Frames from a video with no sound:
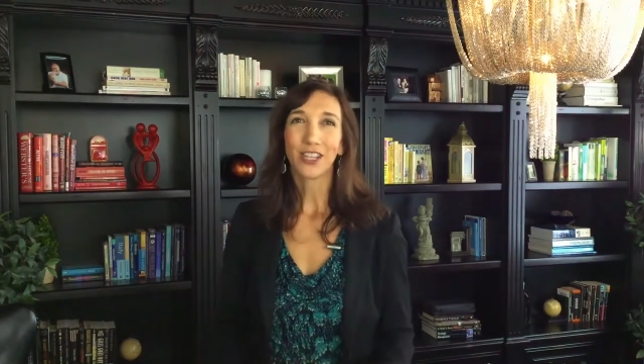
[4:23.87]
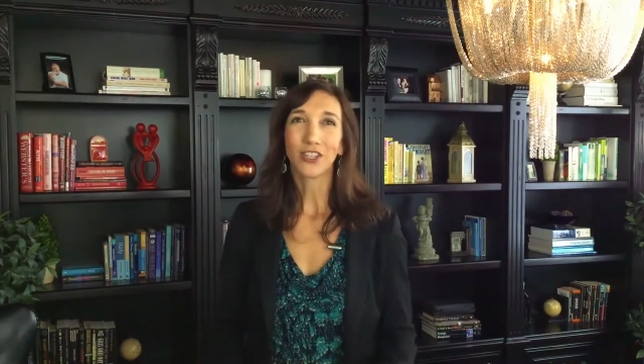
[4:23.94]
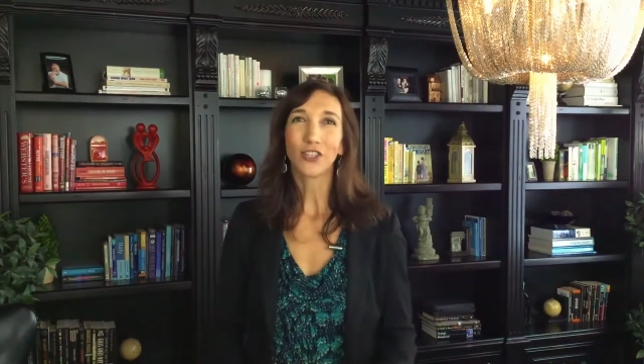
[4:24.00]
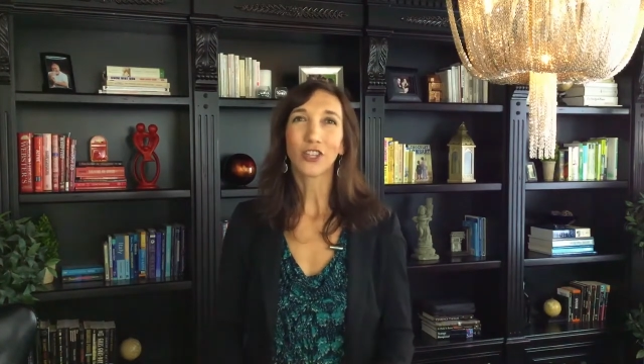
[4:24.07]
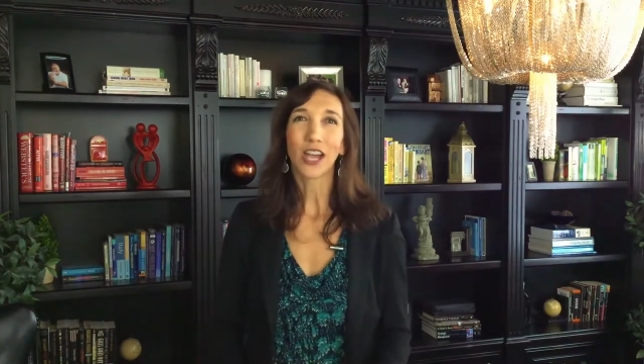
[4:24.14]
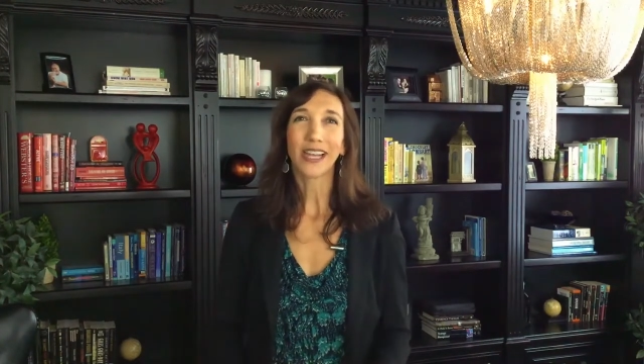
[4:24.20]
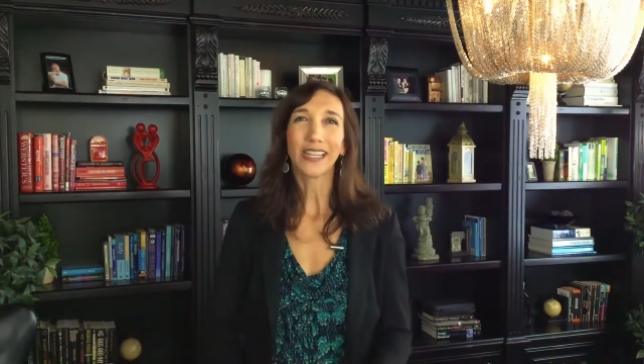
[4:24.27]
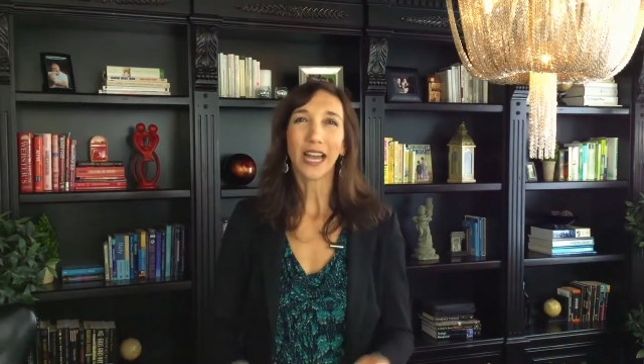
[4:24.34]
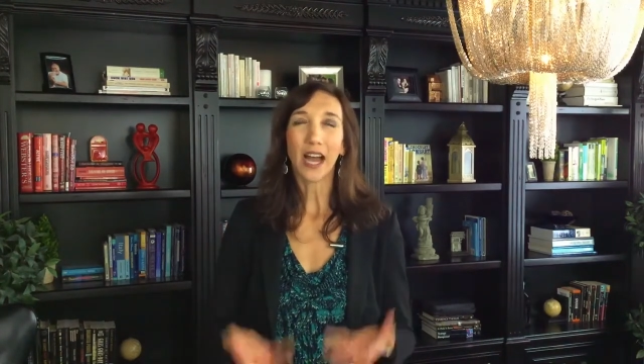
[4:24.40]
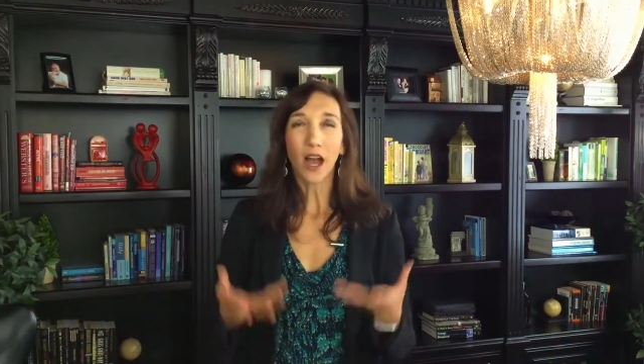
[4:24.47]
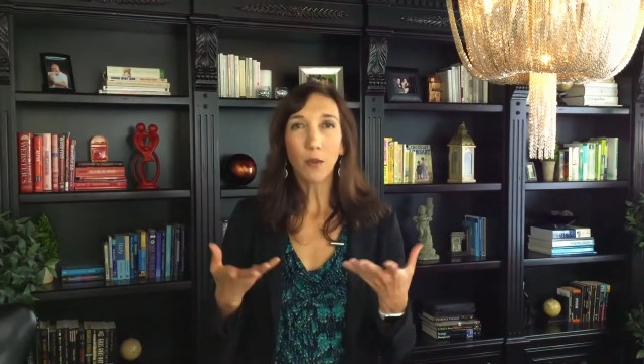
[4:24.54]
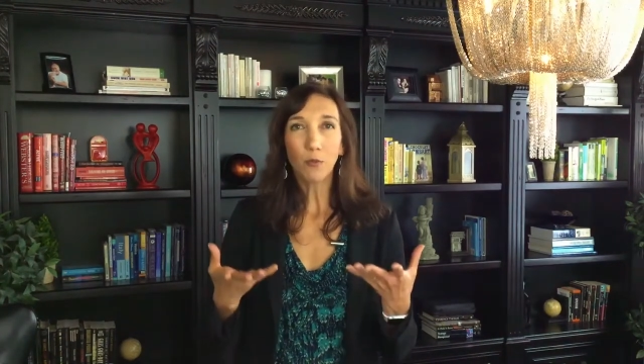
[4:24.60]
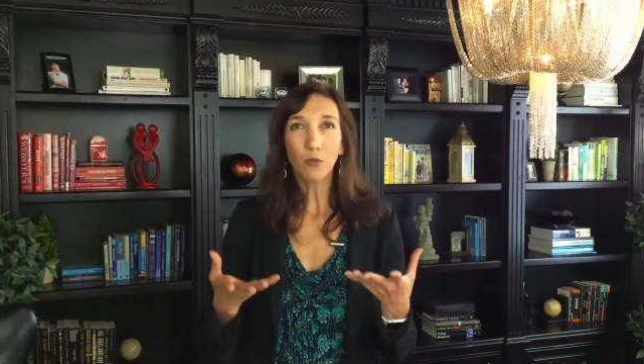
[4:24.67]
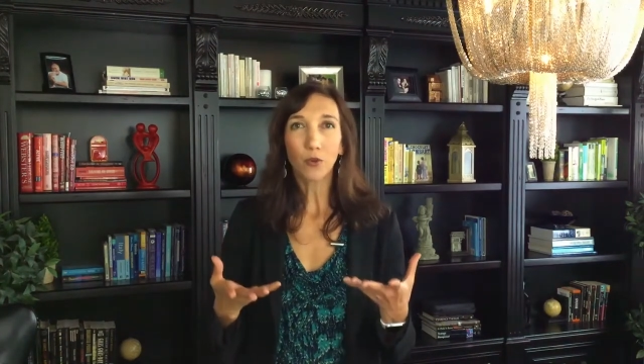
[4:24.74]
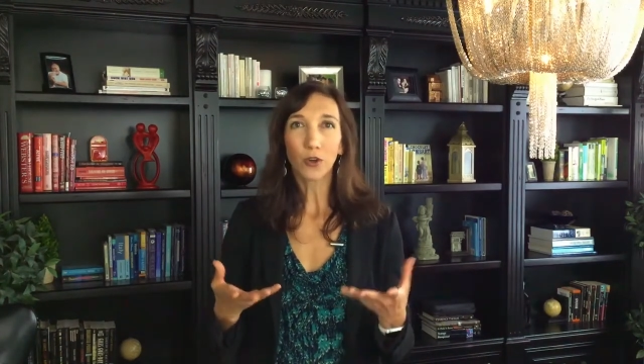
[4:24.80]
to shine
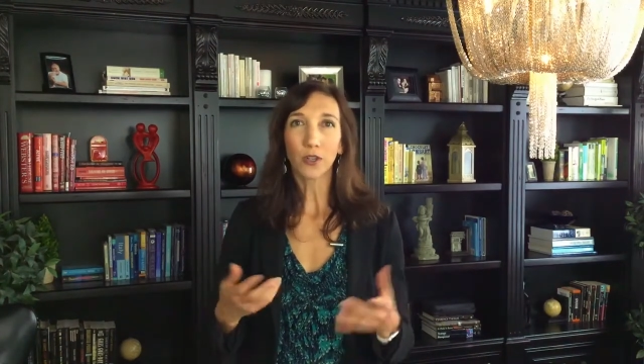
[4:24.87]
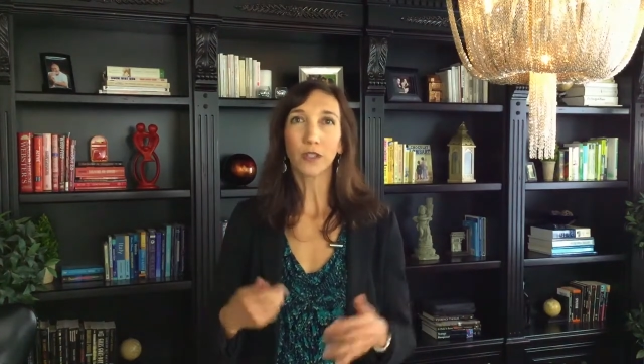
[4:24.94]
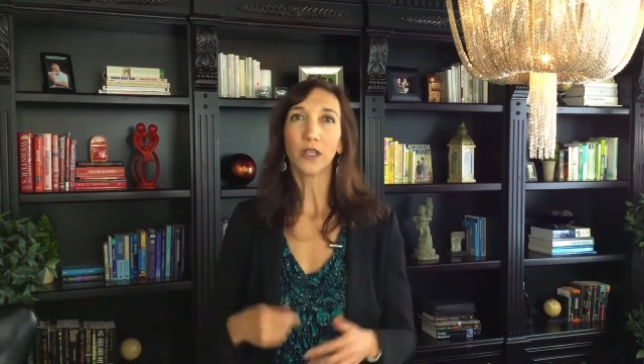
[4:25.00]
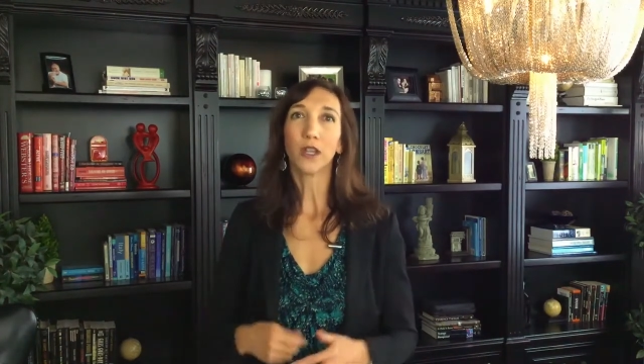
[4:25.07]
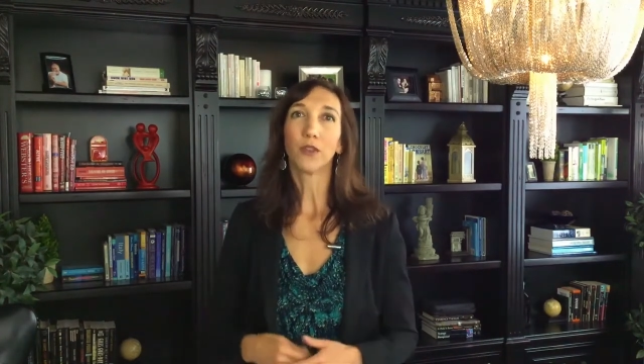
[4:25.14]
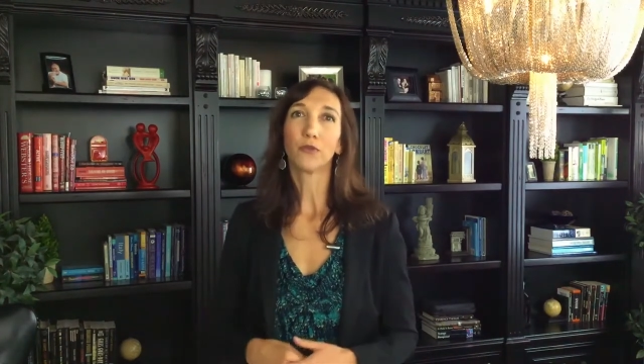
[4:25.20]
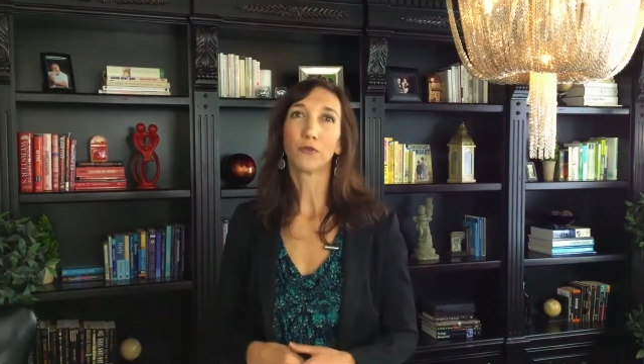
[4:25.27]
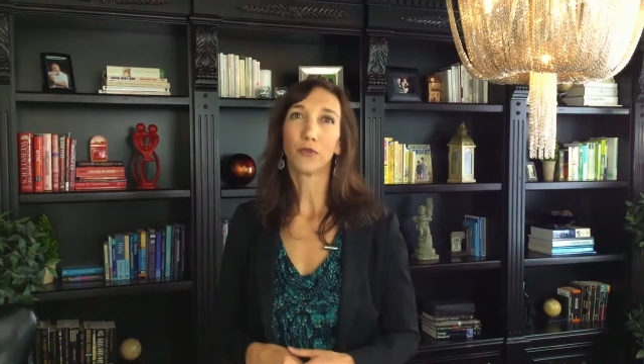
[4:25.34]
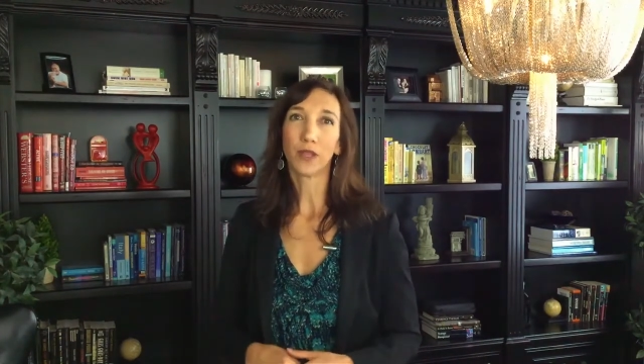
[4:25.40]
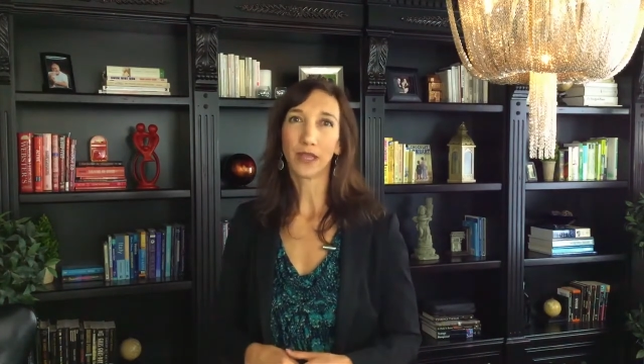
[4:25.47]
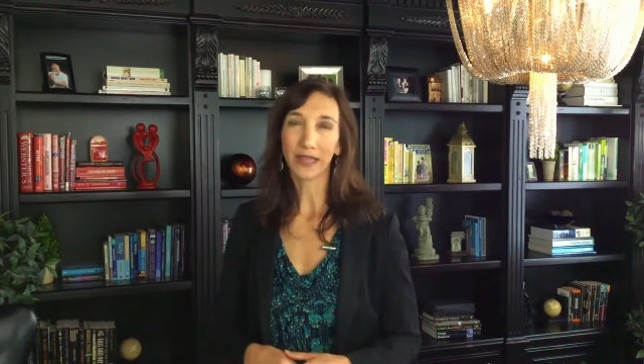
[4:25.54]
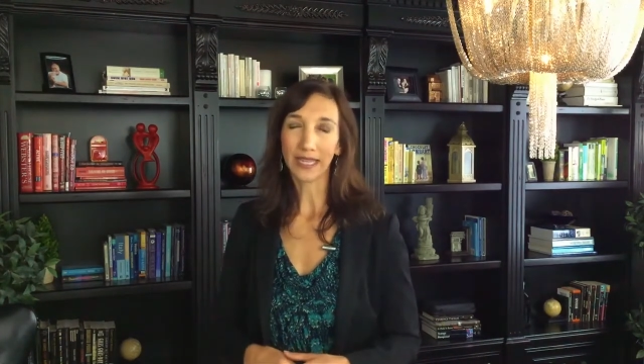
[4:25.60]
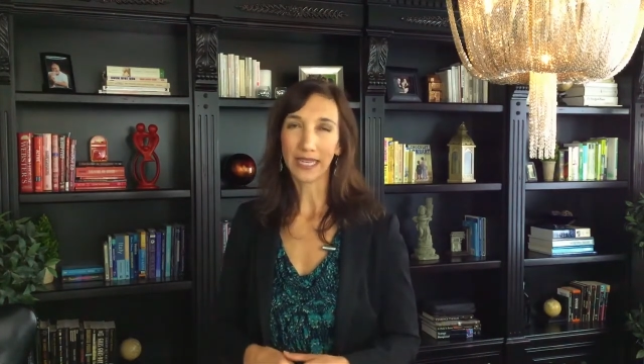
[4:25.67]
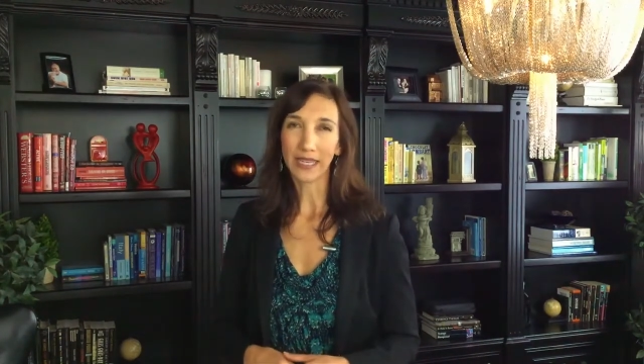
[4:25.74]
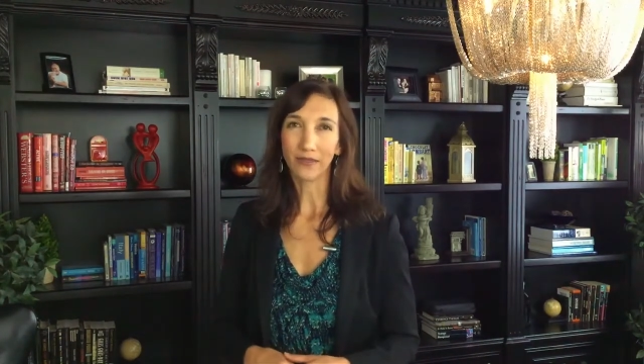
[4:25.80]
upward through
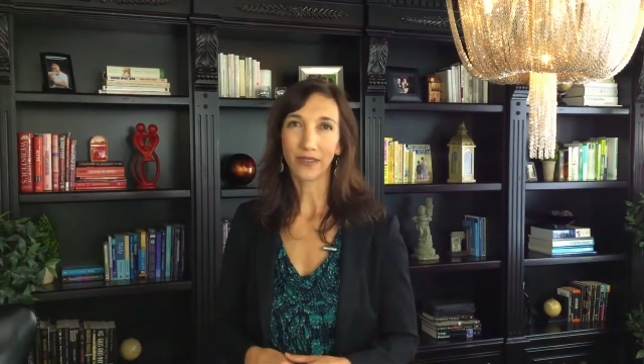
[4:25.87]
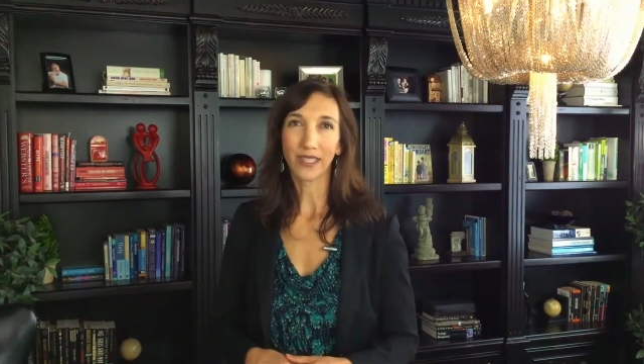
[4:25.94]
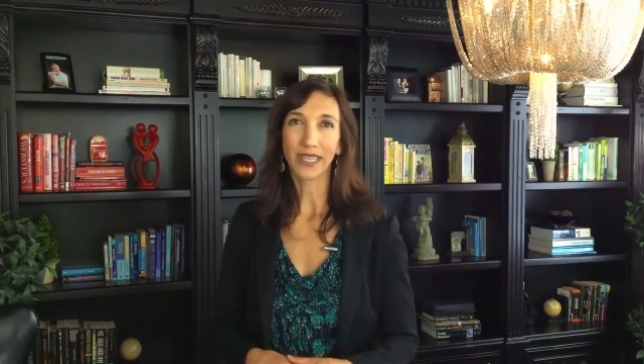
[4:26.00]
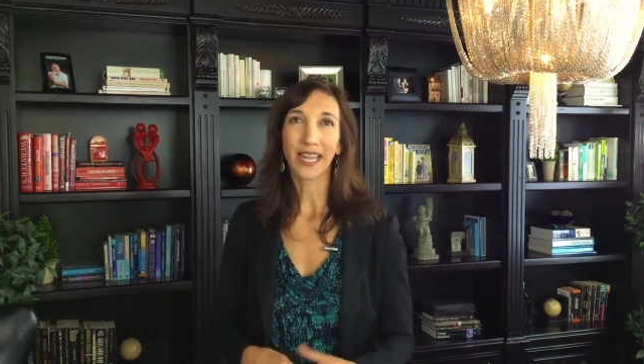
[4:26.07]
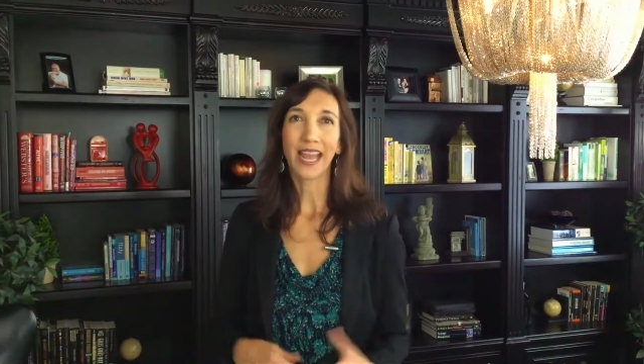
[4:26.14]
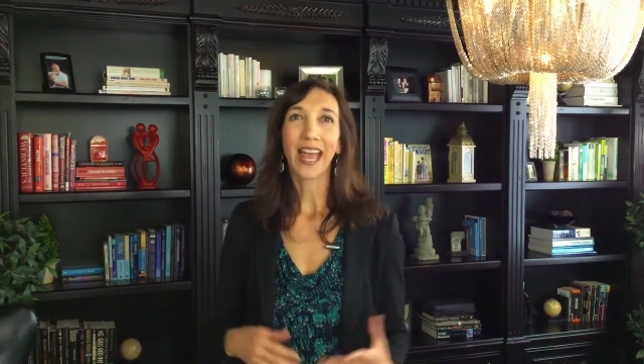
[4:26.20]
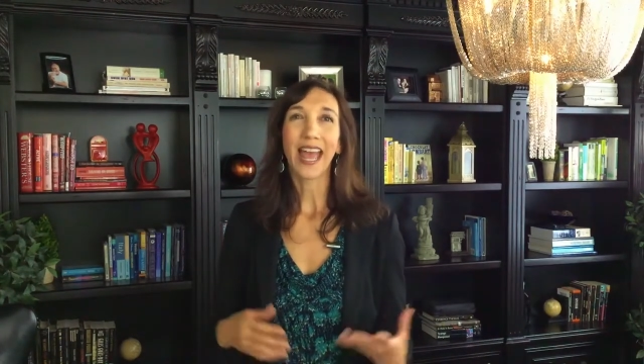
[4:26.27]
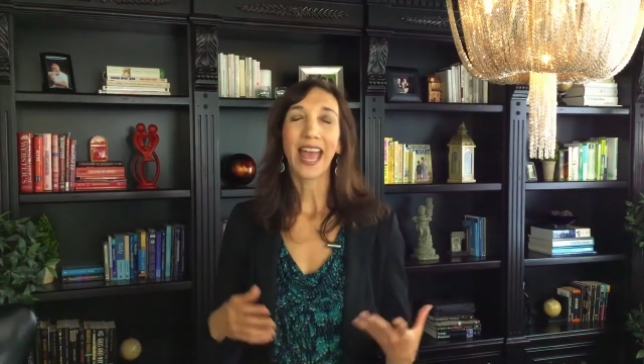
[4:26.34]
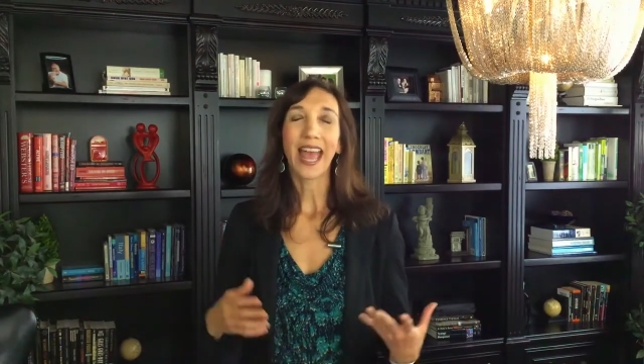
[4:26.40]
the leaves.